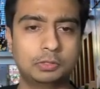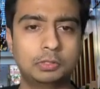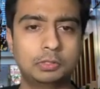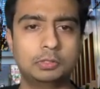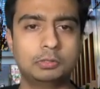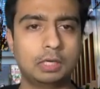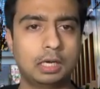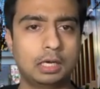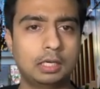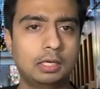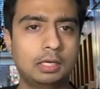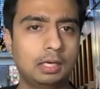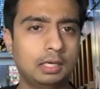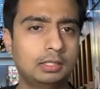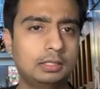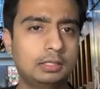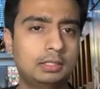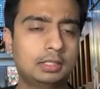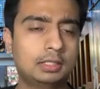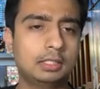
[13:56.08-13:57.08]

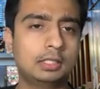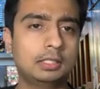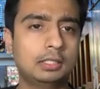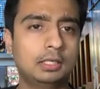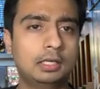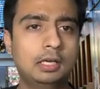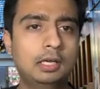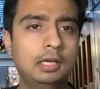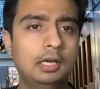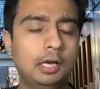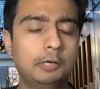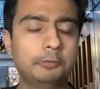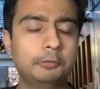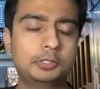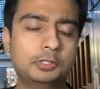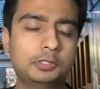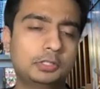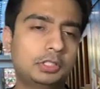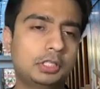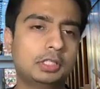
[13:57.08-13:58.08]
I would
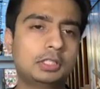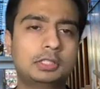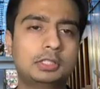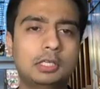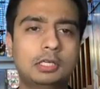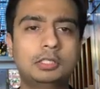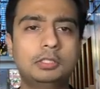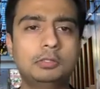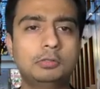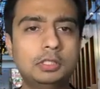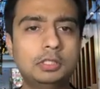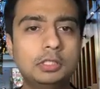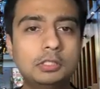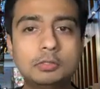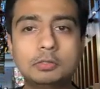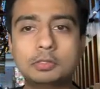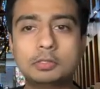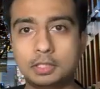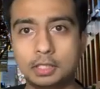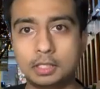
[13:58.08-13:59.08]
suggest that you need
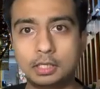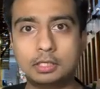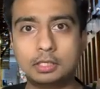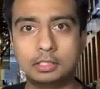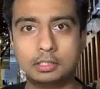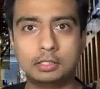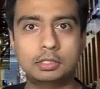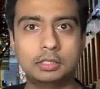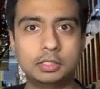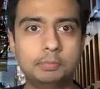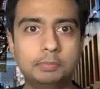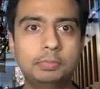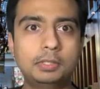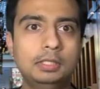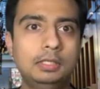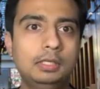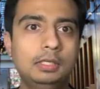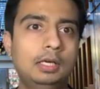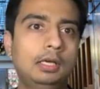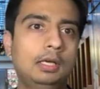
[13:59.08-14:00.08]
to think
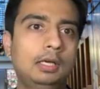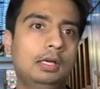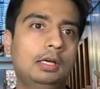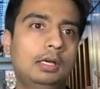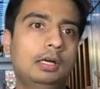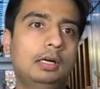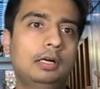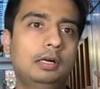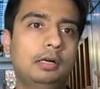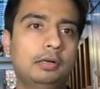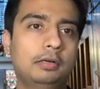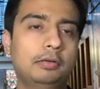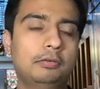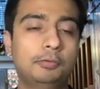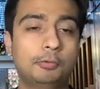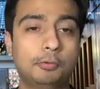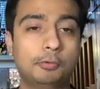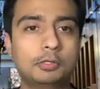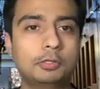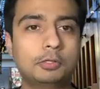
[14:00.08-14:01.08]
deeply if
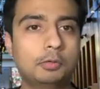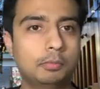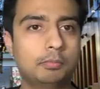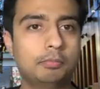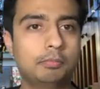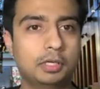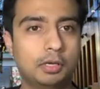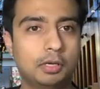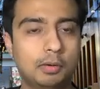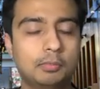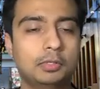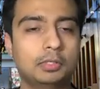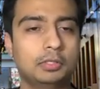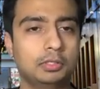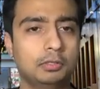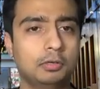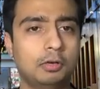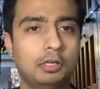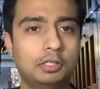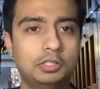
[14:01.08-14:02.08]
you want to become a
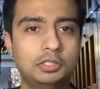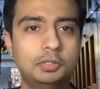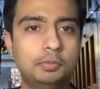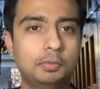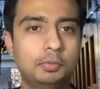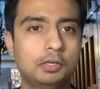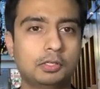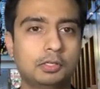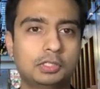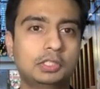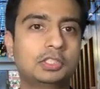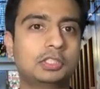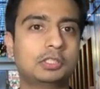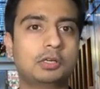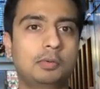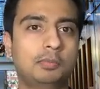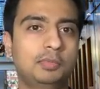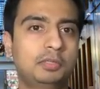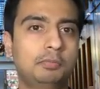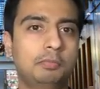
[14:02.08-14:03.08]
neurologist, because it's a
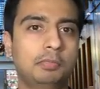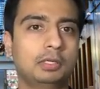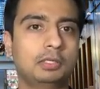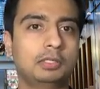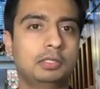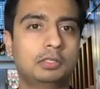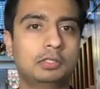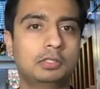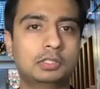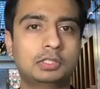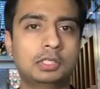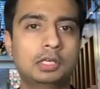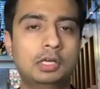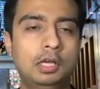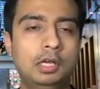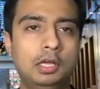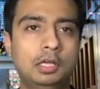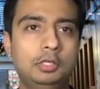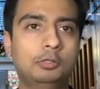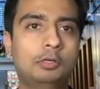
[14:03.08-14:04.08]
commitment, because
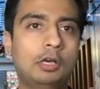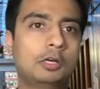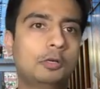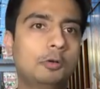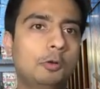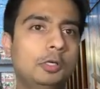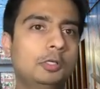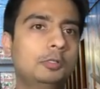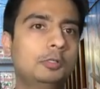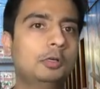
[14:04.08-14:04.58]
you can't go into